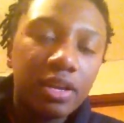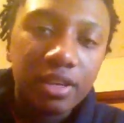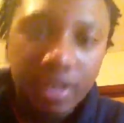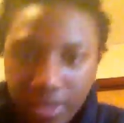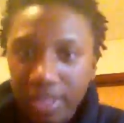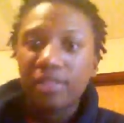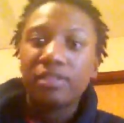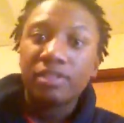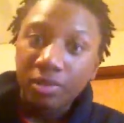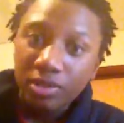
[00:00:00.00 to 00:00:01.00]
Uh, you get
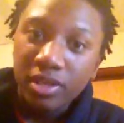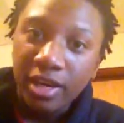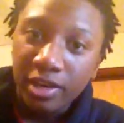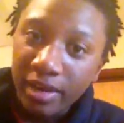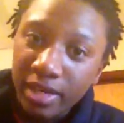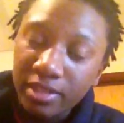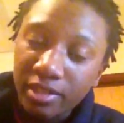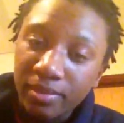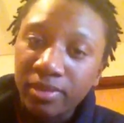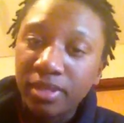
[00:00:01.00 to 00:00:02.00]
you go to the honor grad
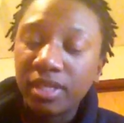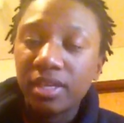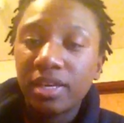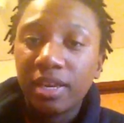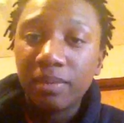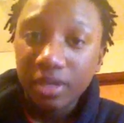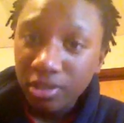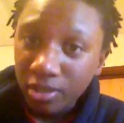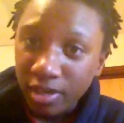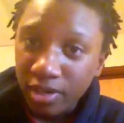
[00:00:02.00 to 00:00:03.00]
ceremony, and
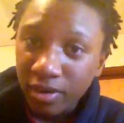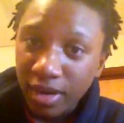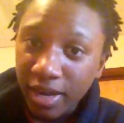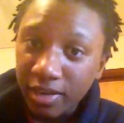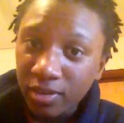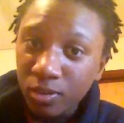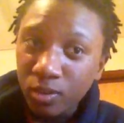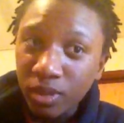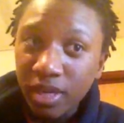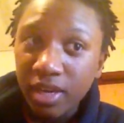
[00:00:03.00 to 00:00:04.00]
because you're an honor grad,
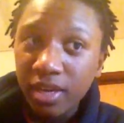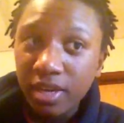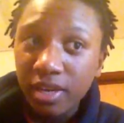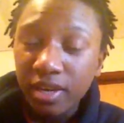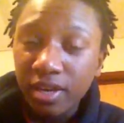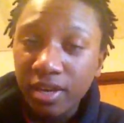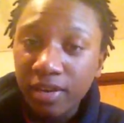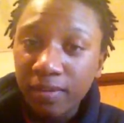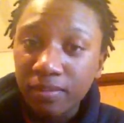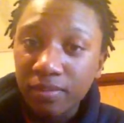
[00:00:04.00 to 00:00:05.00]
you get
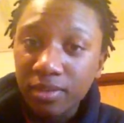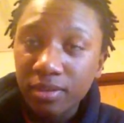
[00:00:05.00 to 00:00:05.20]
um,